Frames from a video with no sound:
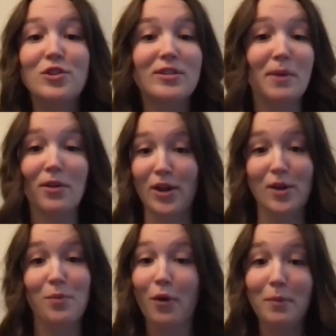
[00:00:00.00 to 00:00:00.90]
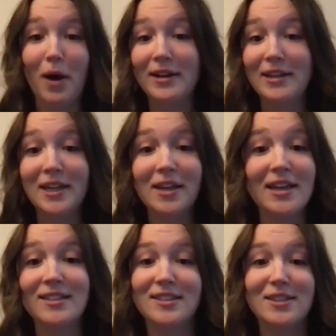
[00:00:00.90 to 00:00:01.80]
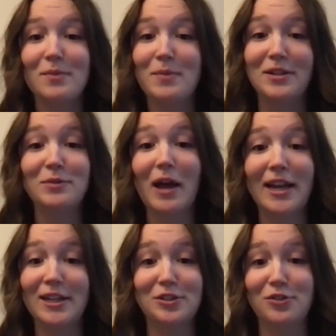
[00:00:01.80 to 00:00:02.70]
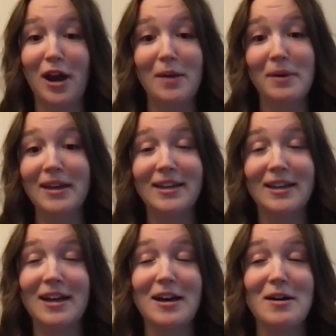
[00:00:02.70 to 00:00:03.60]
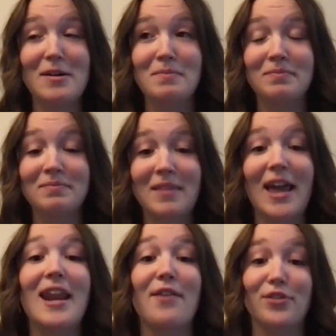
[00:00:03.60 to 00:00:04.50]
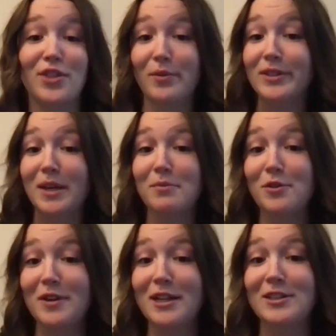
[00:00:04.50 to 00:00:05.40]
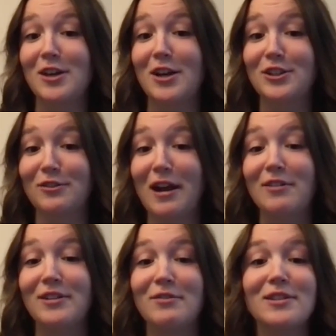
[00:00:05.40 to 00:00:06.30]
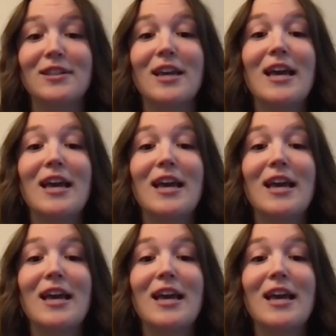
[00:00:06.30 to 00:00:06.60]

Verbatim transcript: smelled like a porta potty is the best way I can describe it. Um, and everything was like moving and sloshing around. It was